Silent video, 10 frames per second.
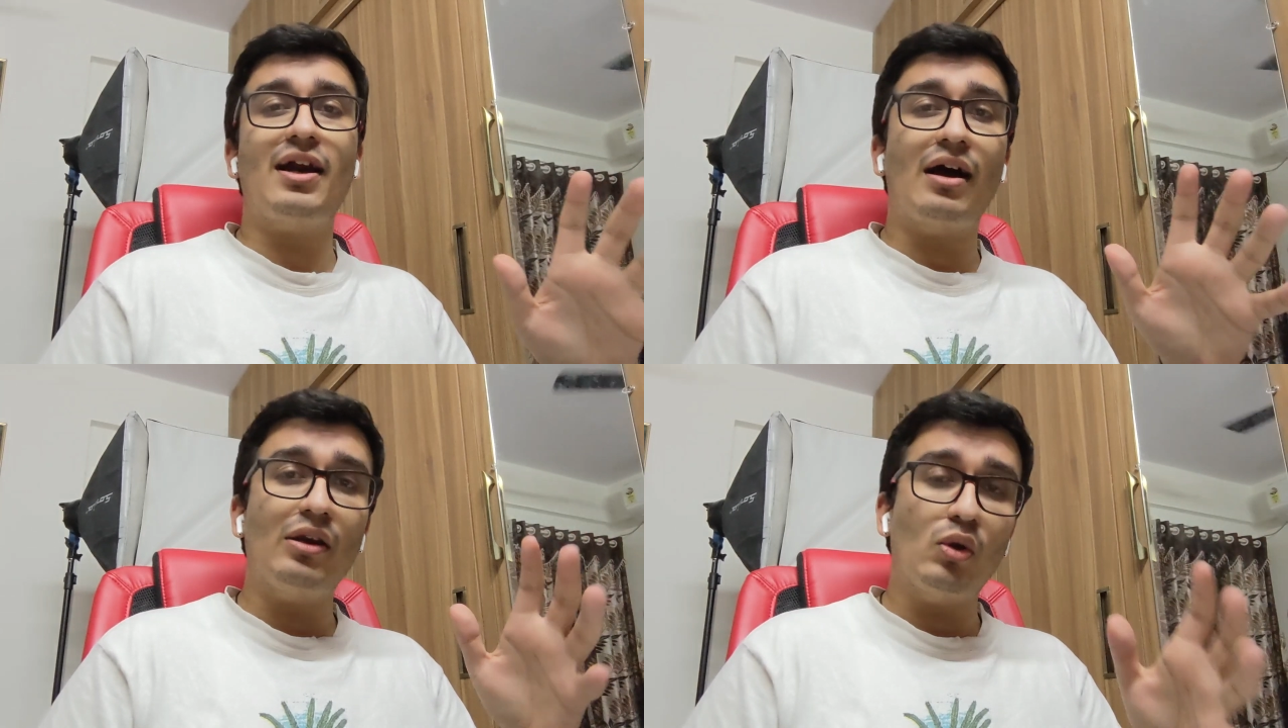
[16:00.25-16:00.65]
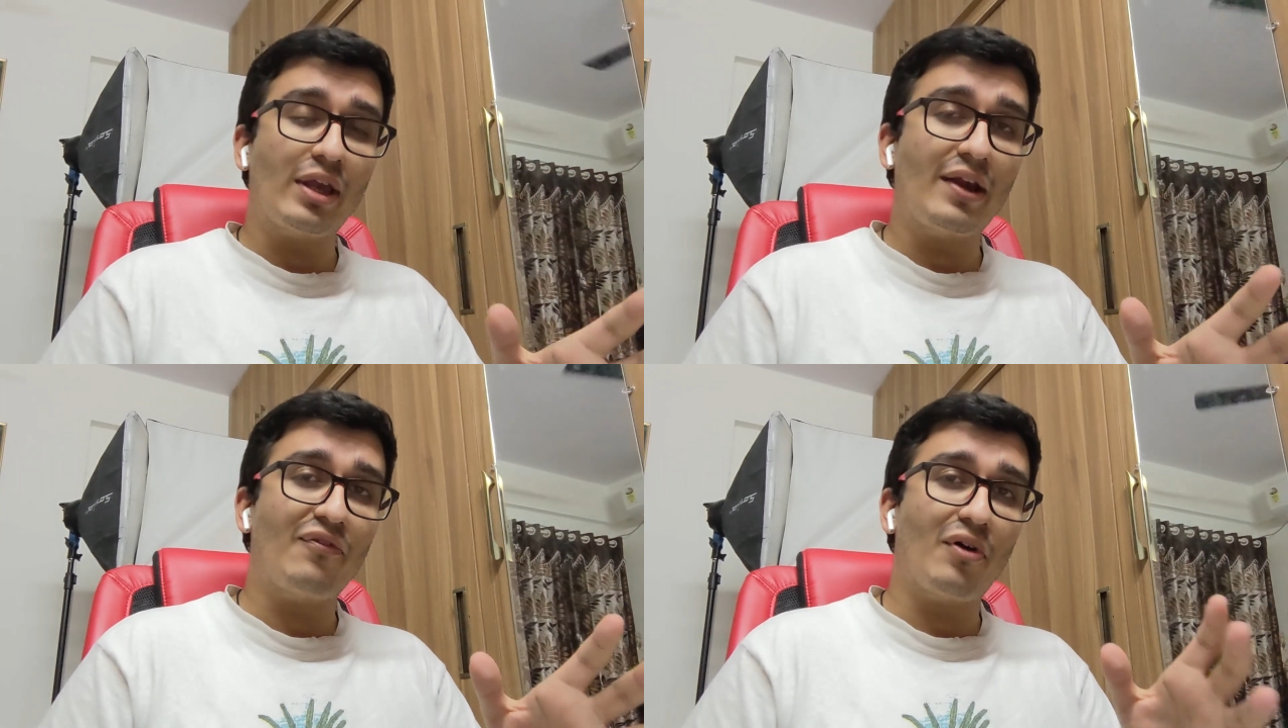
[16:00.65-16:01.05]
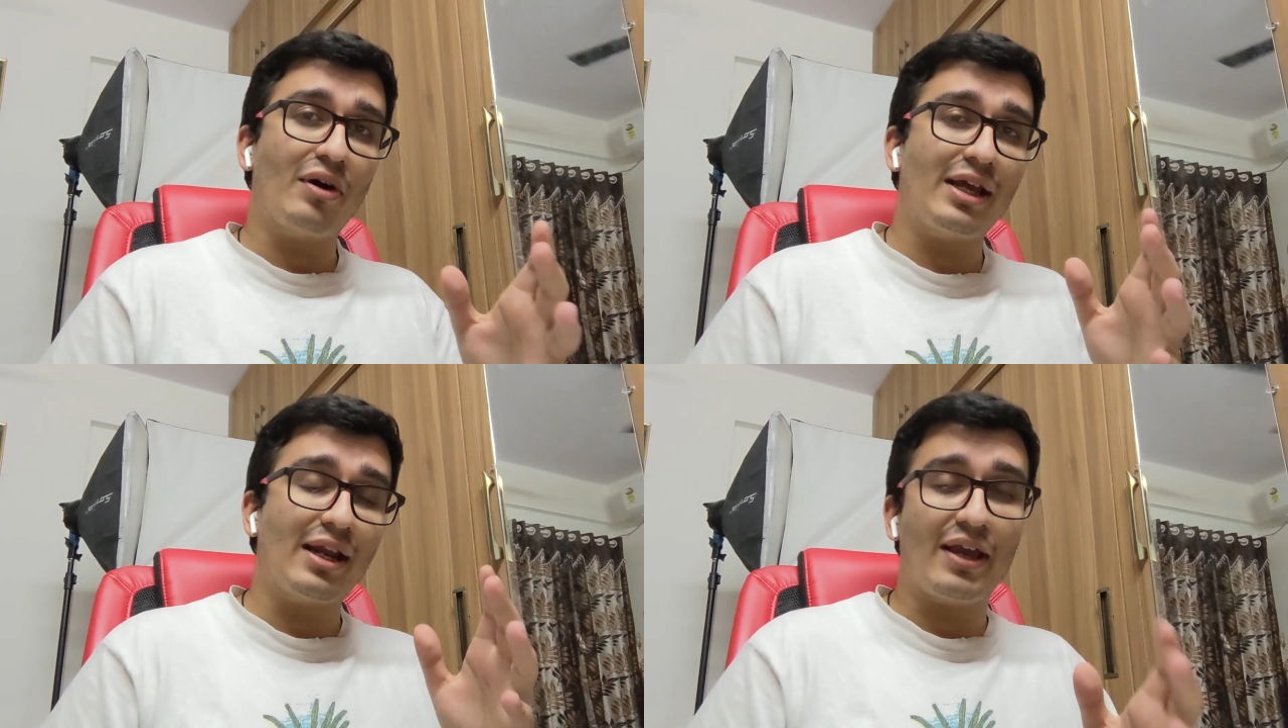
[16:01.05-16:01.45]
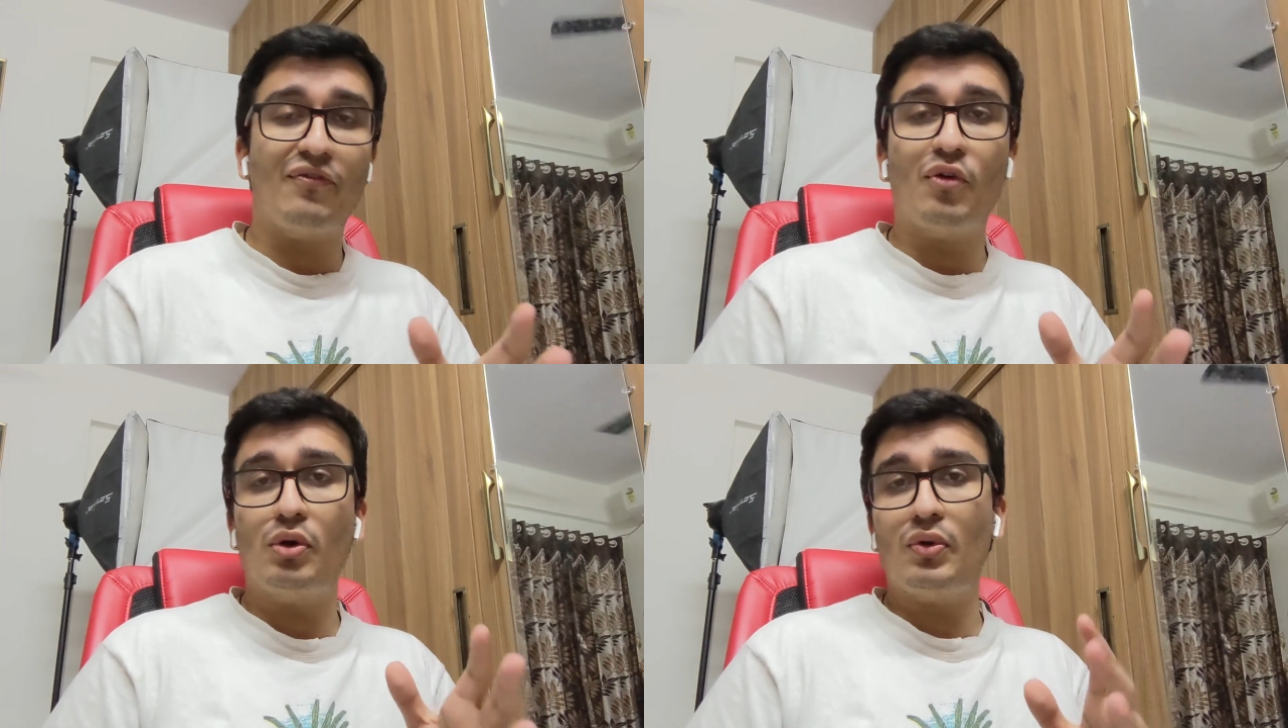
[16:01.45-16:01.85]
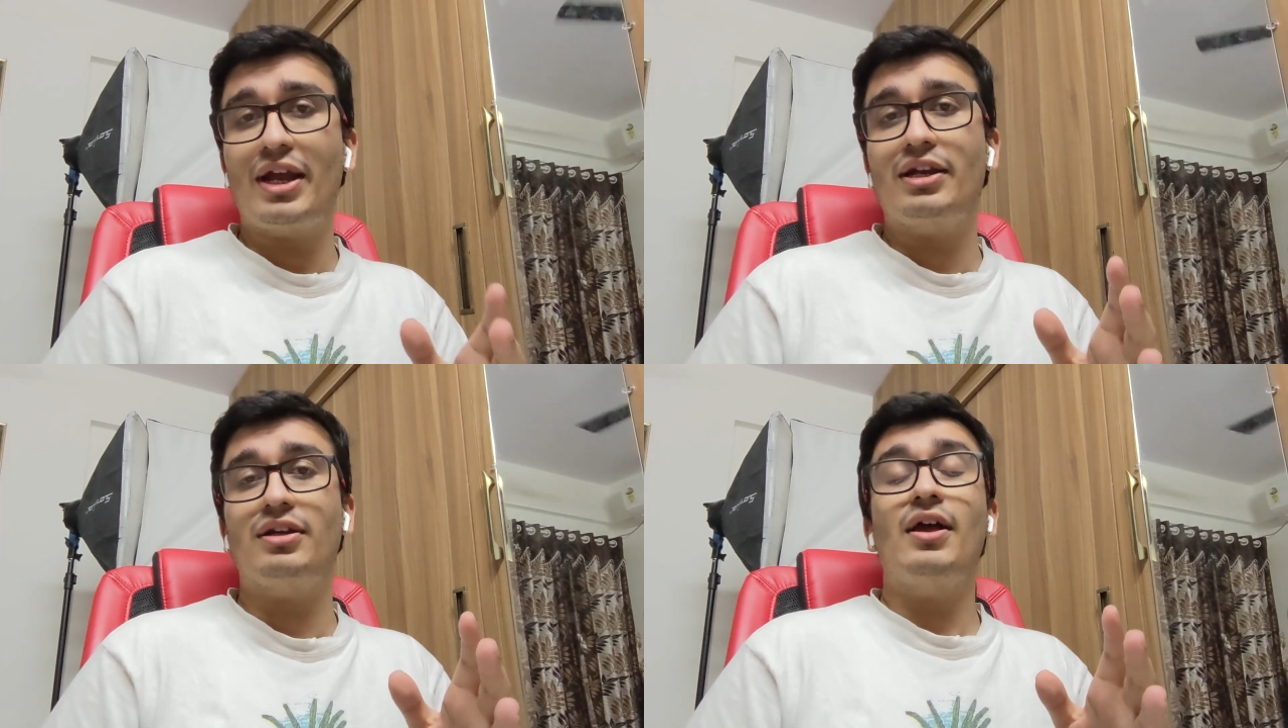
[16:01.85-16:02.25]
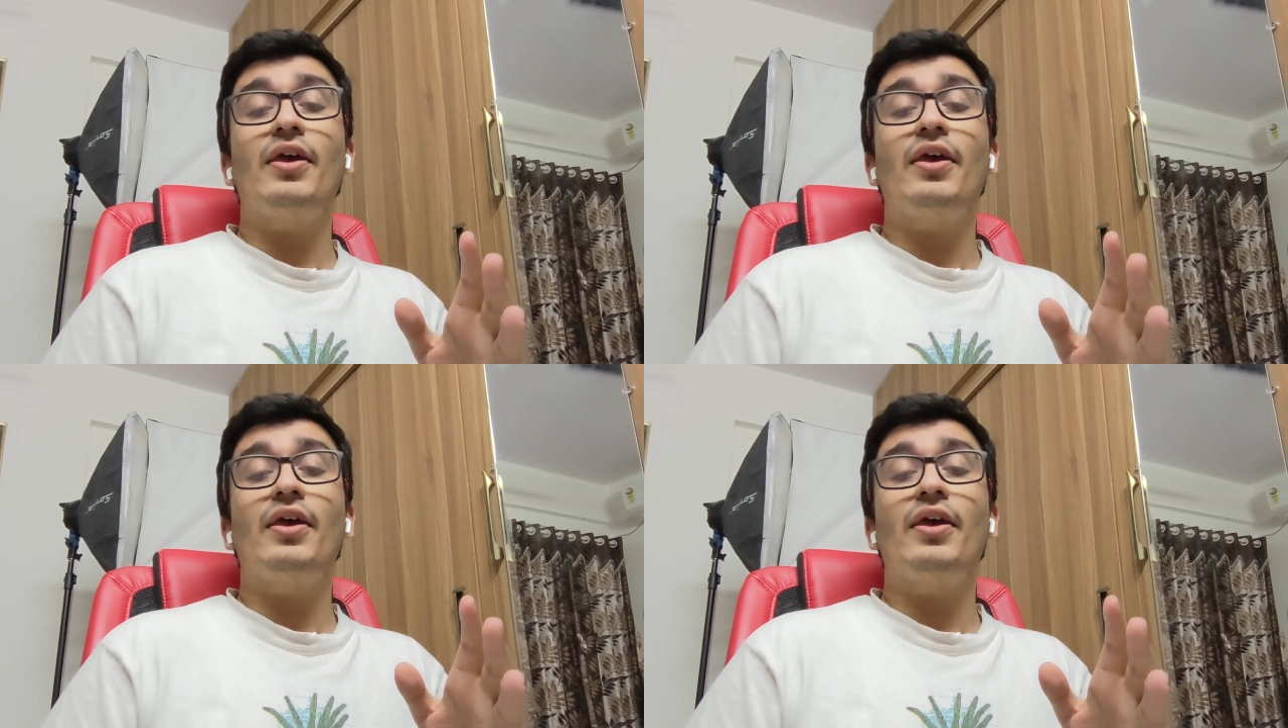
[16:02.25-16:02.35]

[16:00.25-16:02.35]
are looking for an iPhone to get,